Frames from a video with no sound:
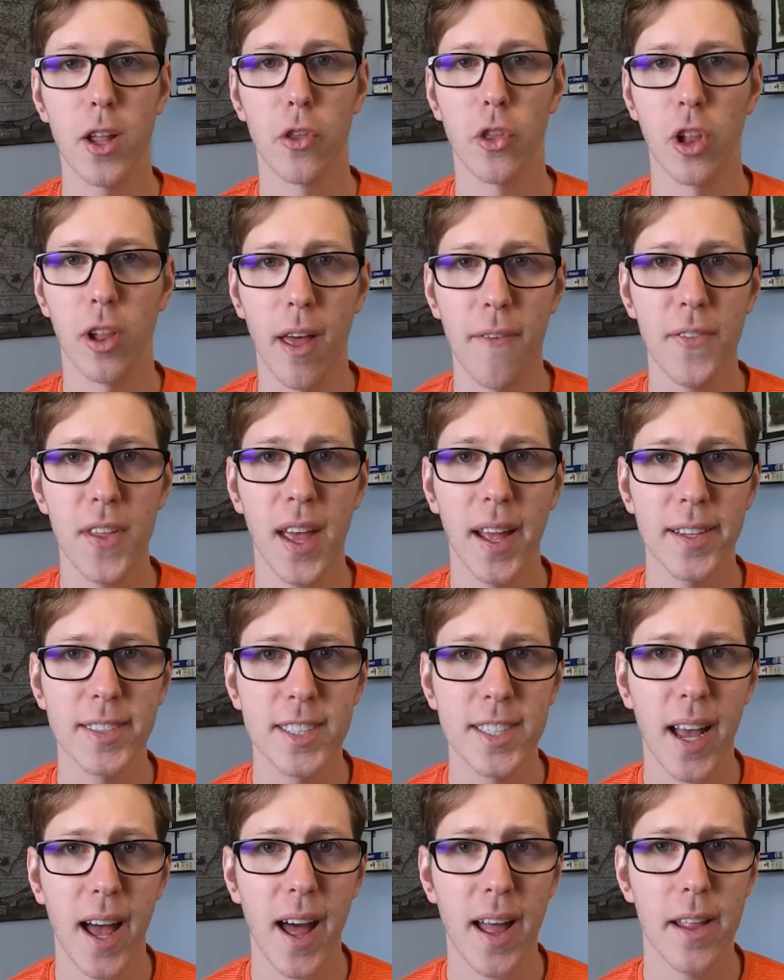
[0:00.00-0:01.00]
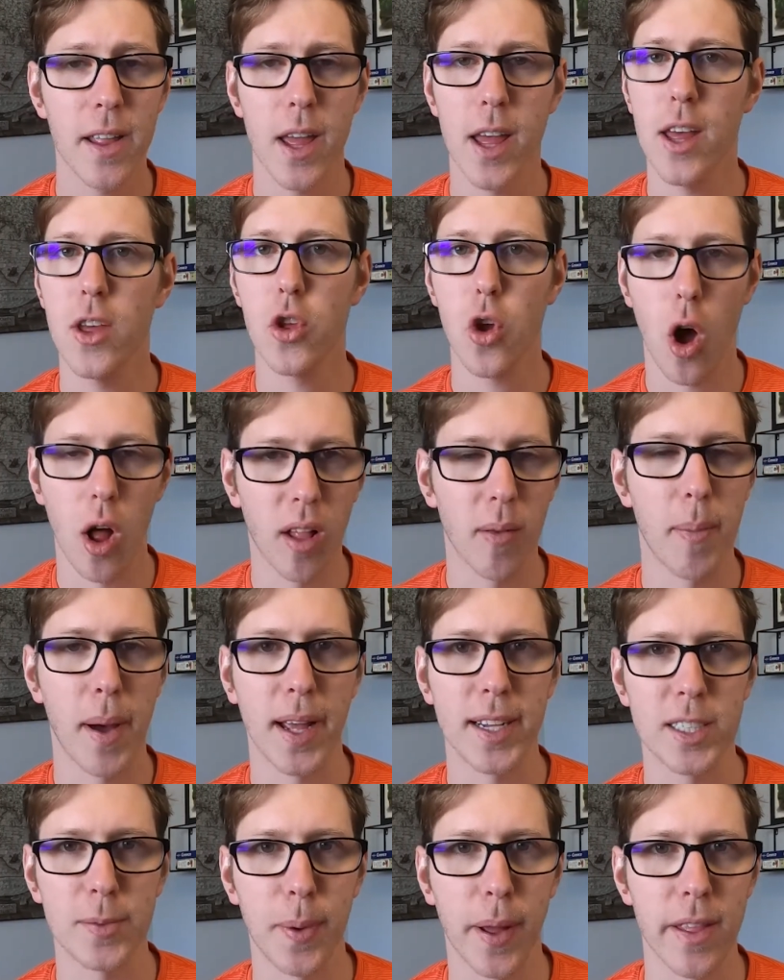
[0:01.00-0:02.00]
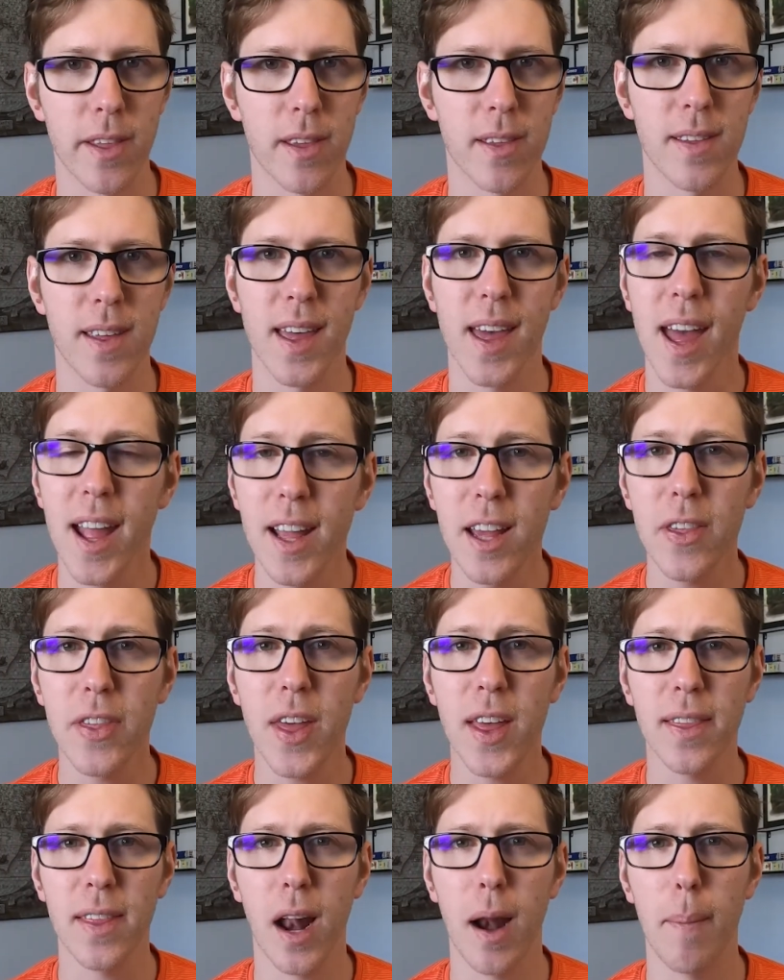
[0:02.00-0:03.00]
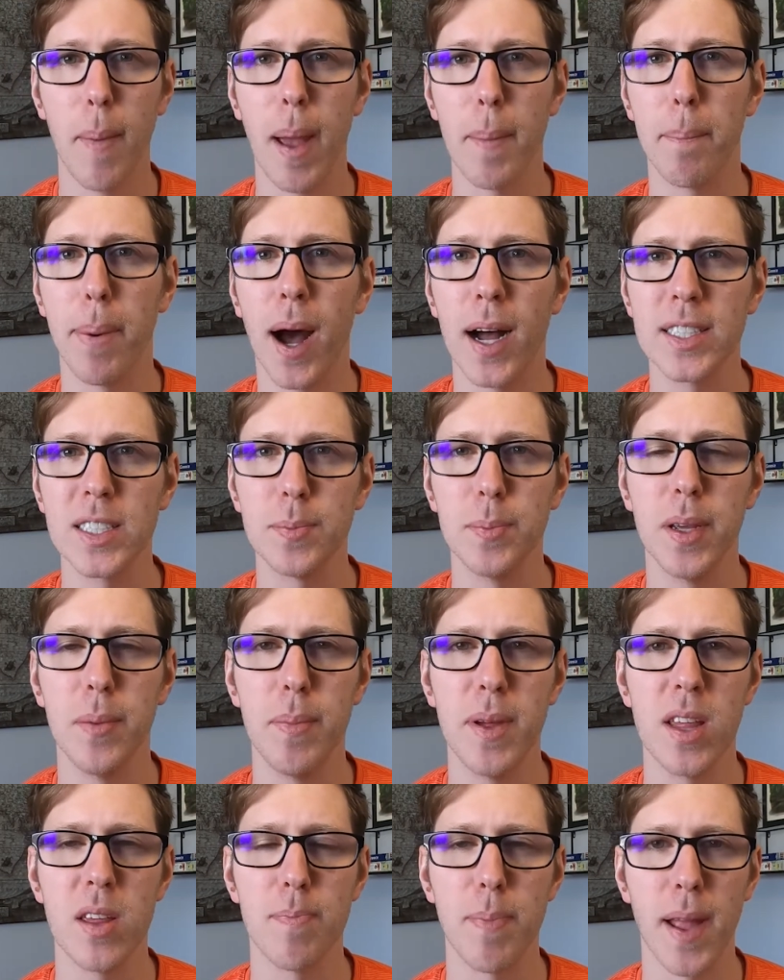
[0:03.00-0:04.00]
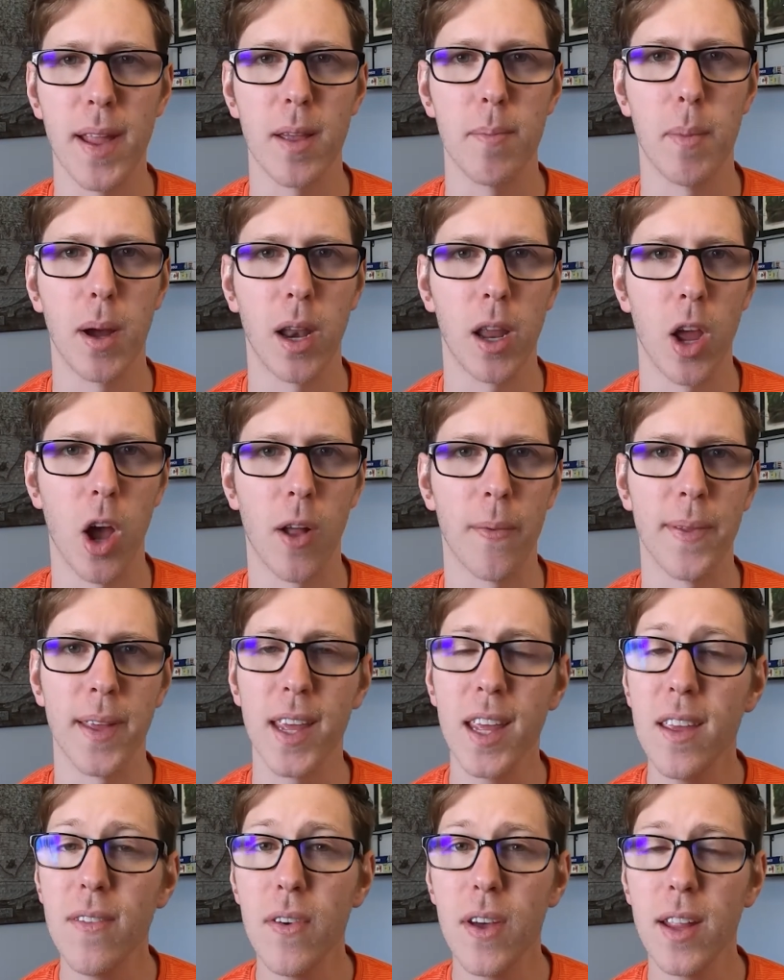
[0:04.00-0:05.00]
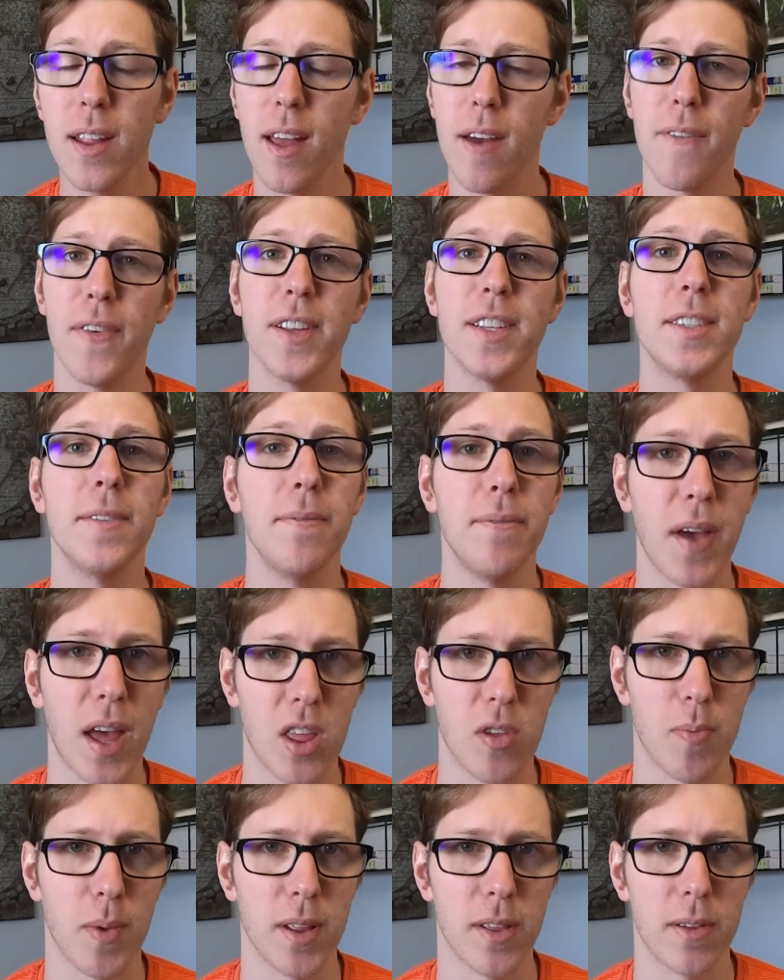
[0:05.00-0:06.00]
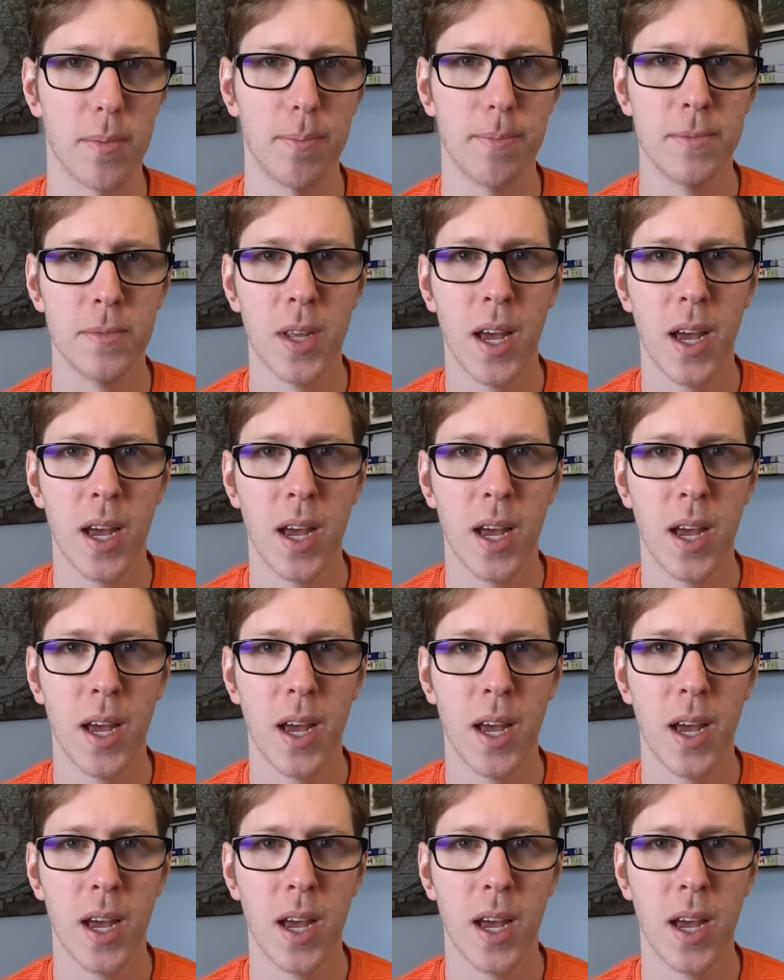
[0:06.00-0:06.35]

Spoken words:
on the left-hand side is all of my expenses. Anything that I might possibly be spending money on, even if it's investments.